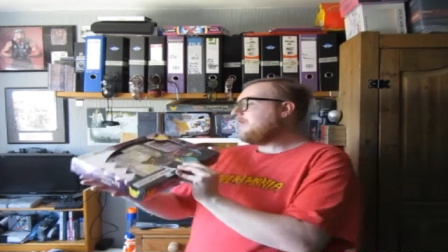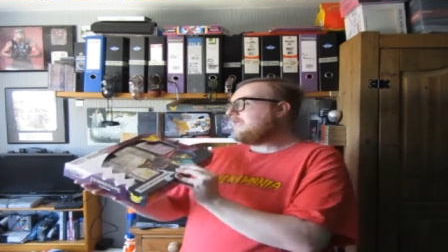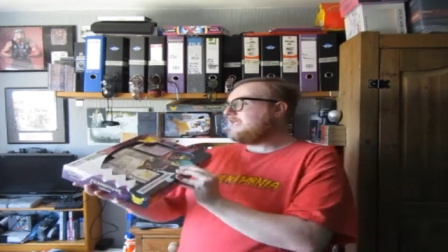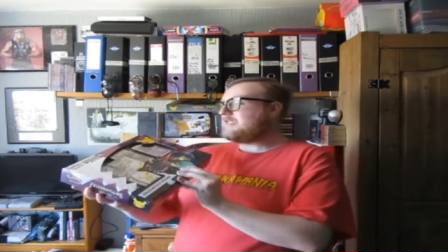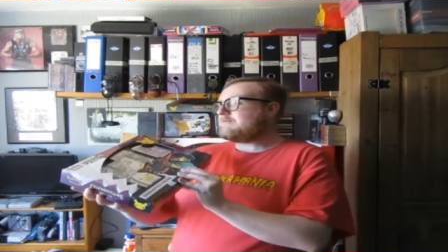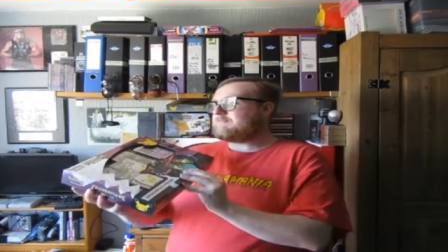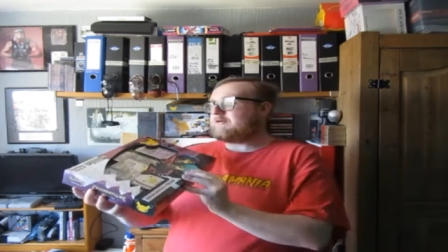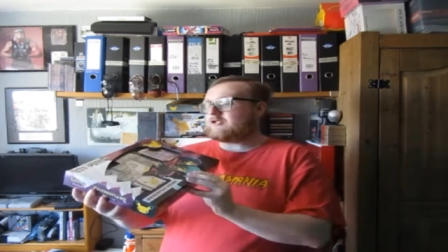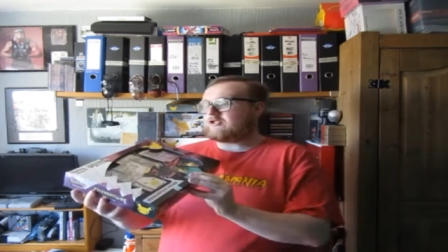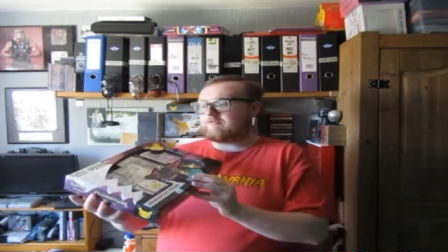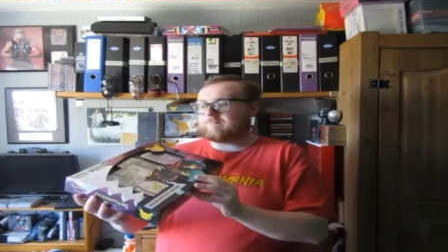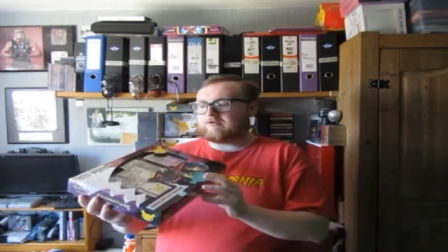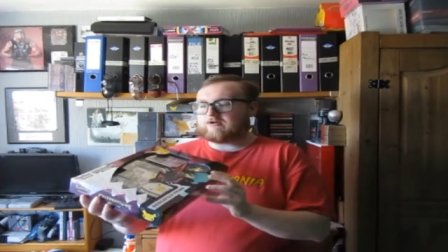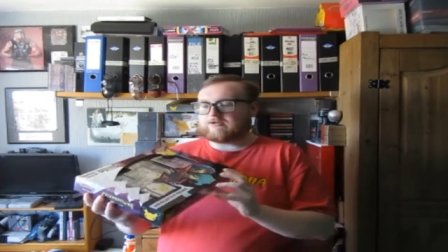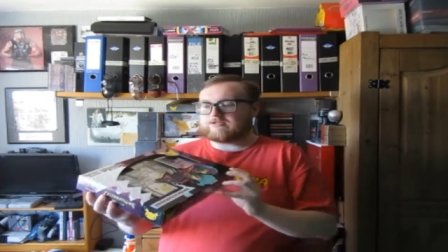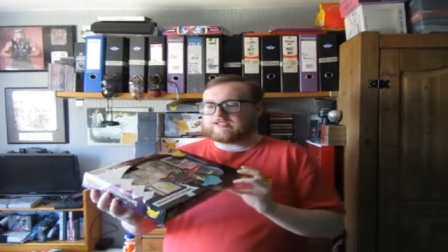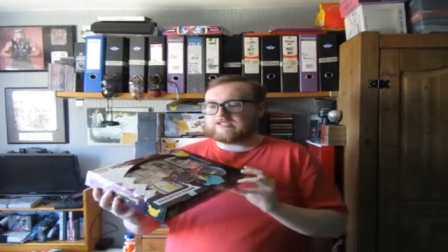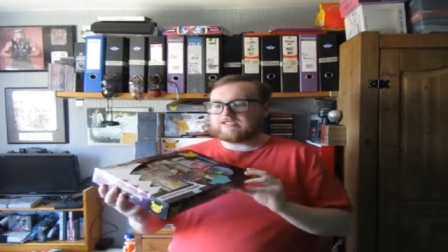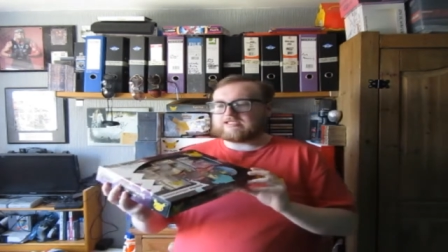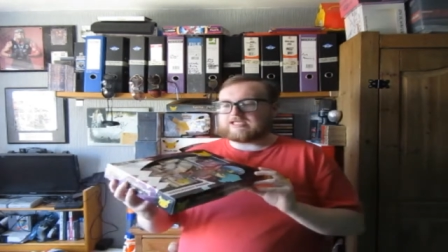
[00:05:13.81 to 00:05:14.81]
these special
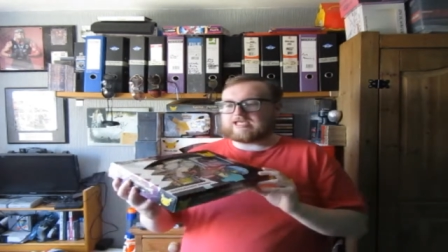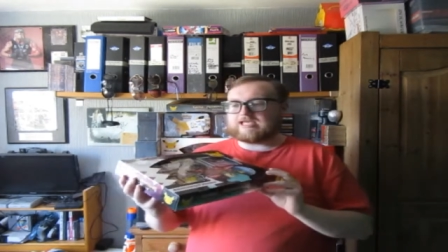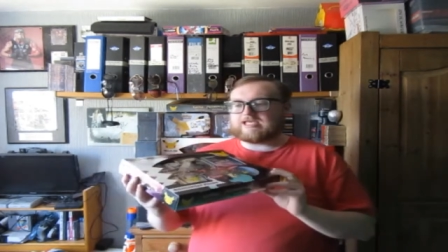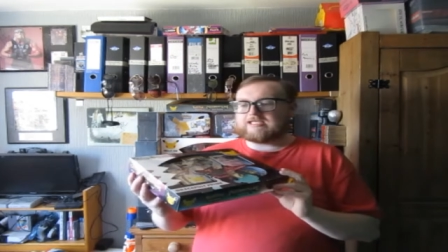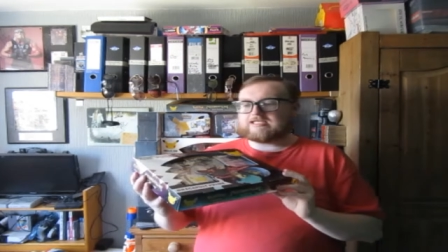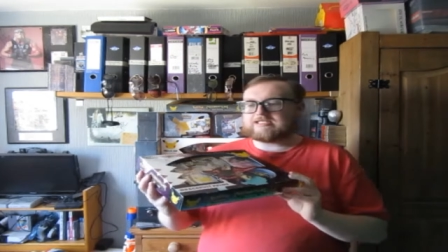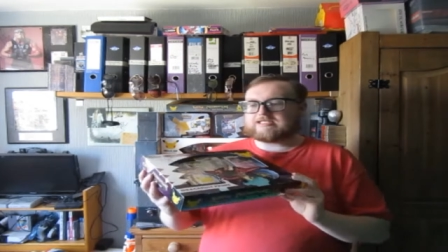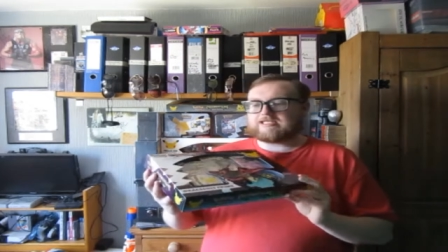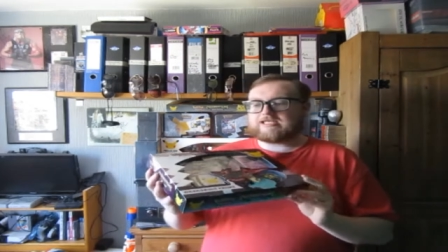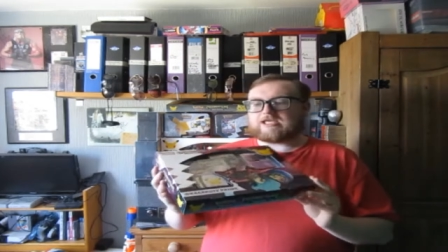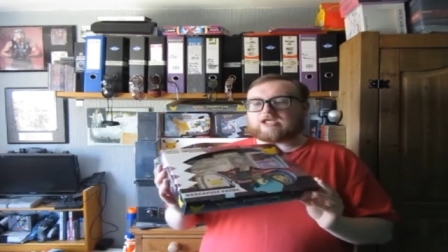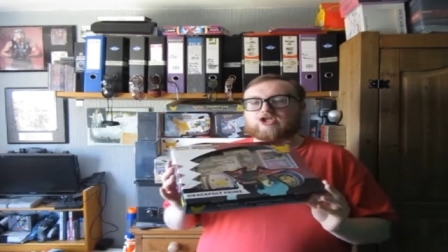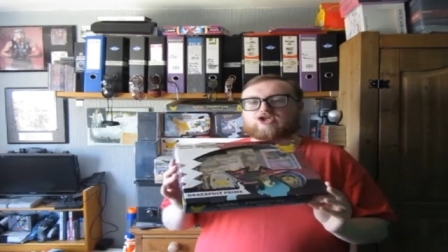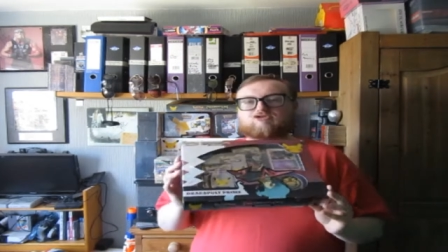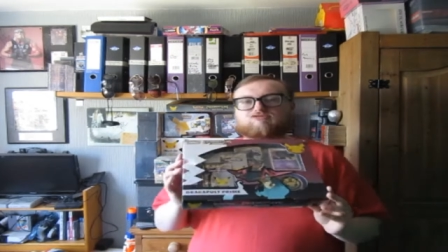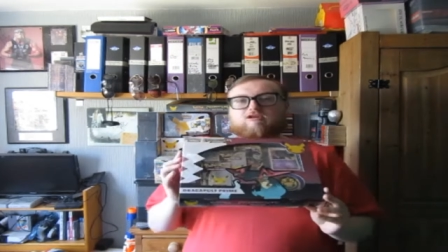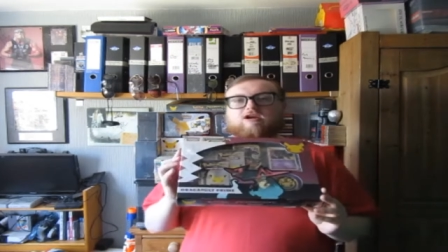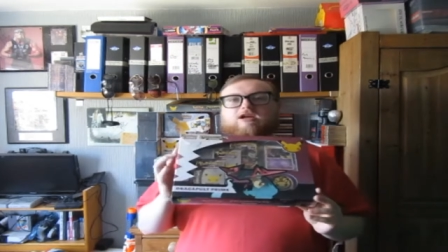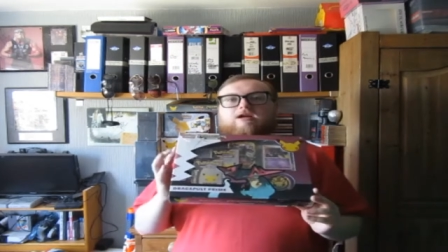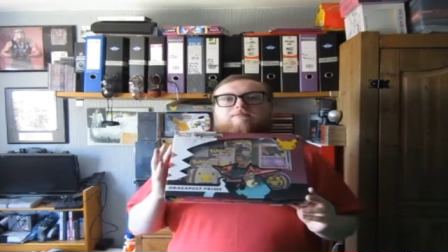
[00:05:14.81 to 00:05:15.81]
boxes is the
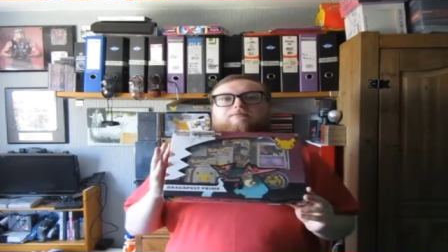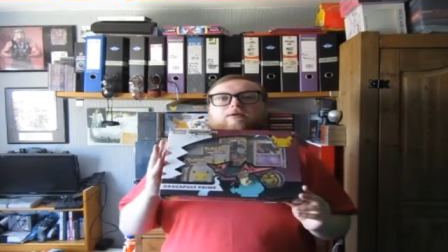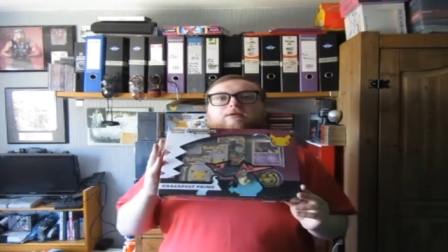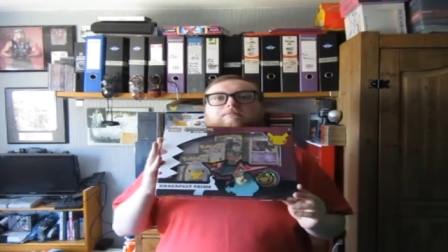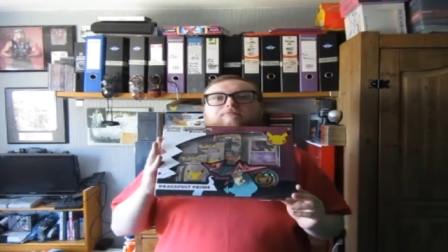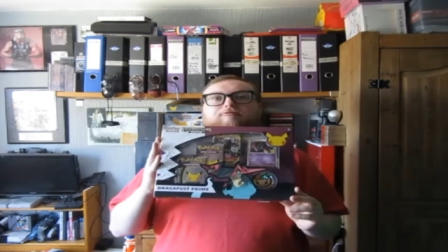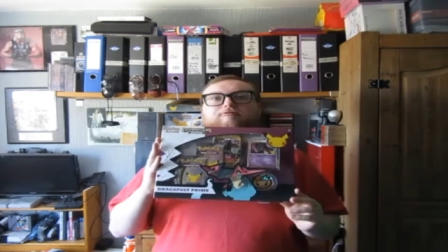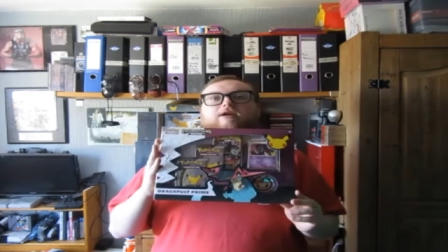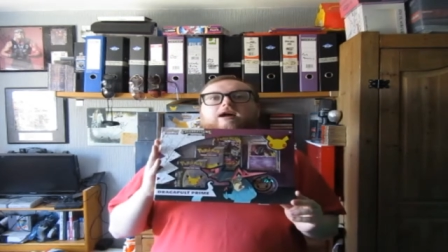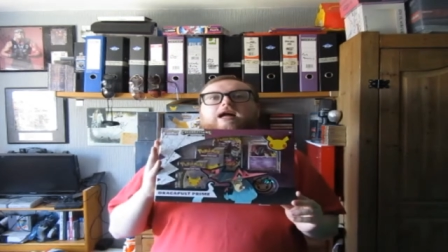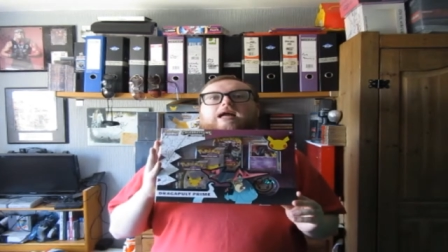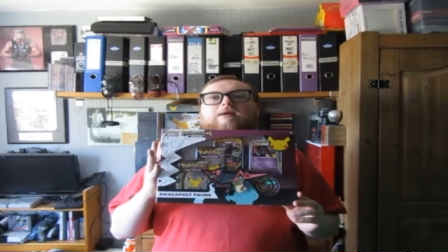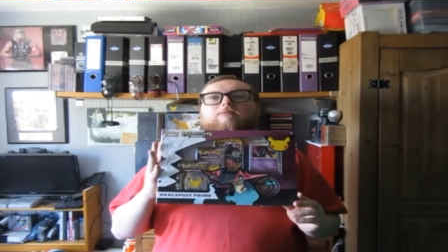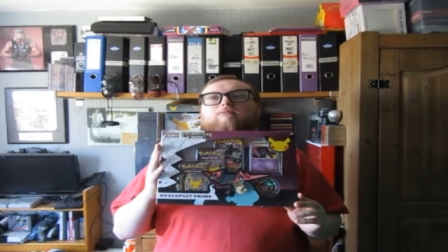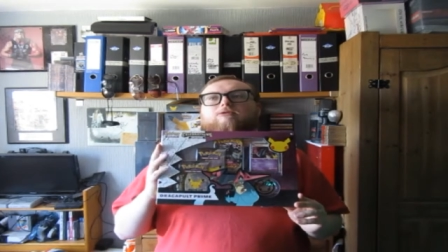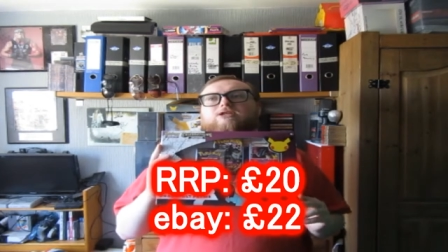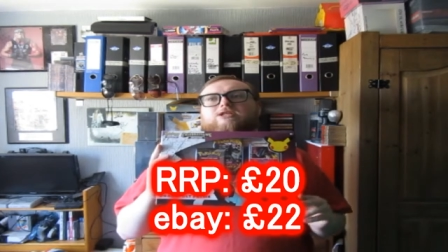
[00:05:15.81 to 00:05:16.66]
Dragapult Prime,